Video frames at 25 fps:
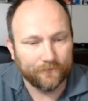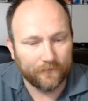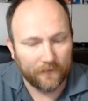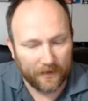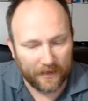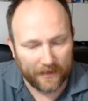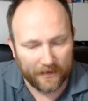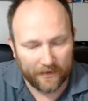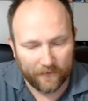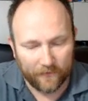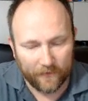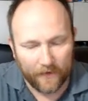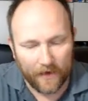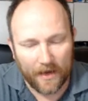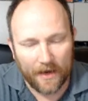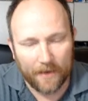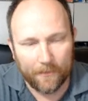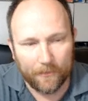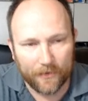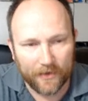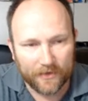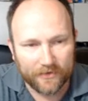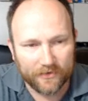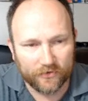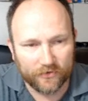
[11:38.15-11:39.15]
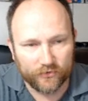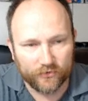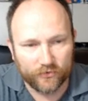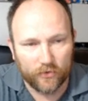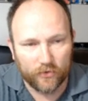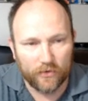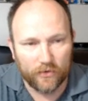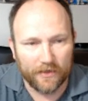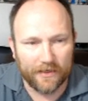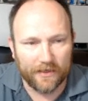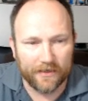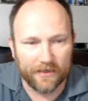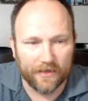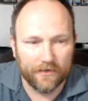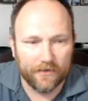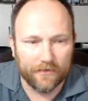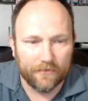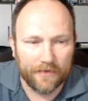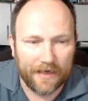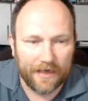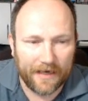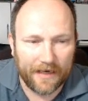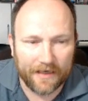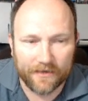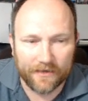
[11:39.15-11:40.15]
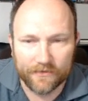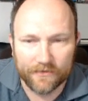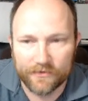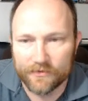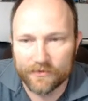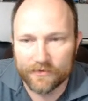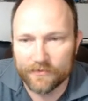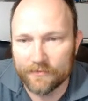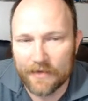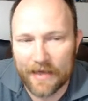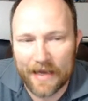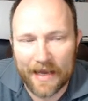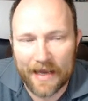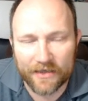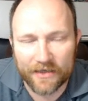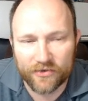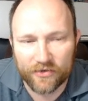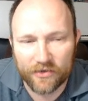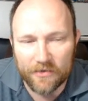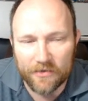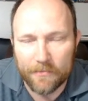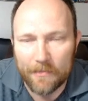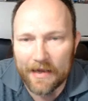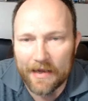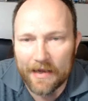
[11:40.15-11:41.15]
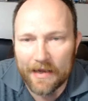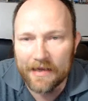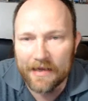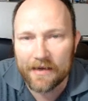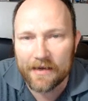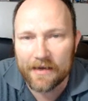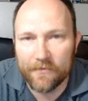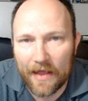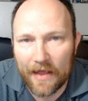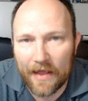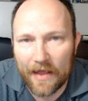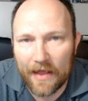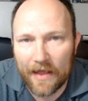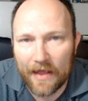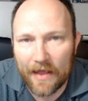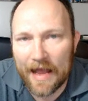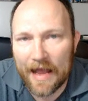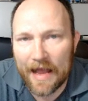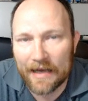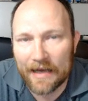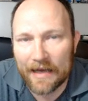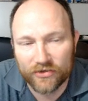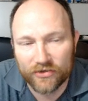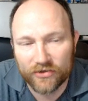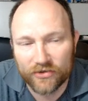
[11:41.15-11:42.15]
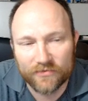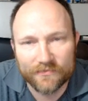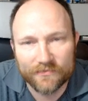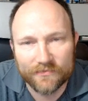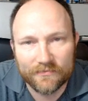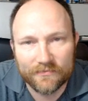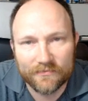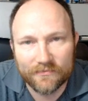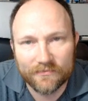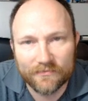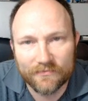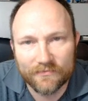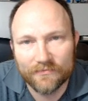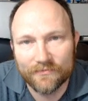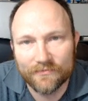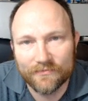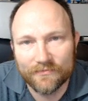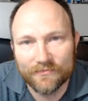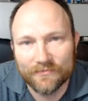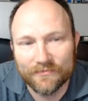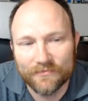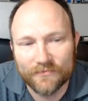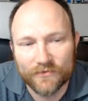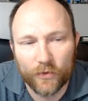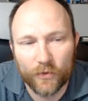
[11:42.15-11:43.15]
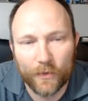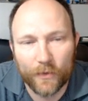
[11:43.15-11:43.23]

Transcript: And if I press Control Enter and actually make a flash so we can